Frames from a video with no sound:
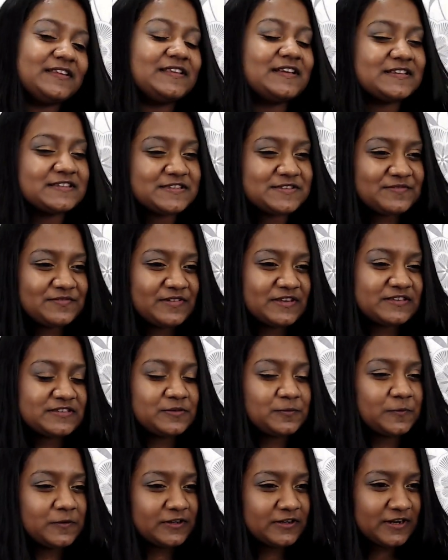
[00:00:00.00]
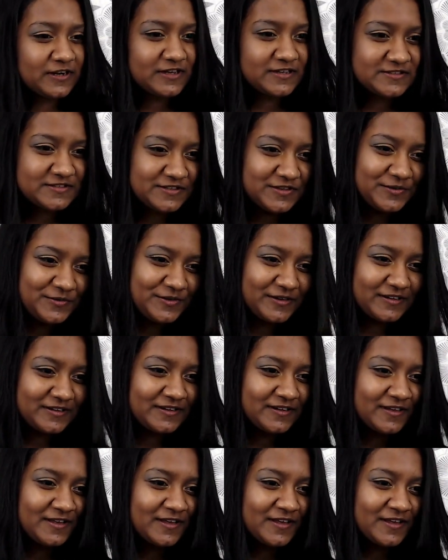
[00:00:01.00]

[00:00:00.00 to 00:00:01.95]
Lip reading: That's amazing. What class are you in?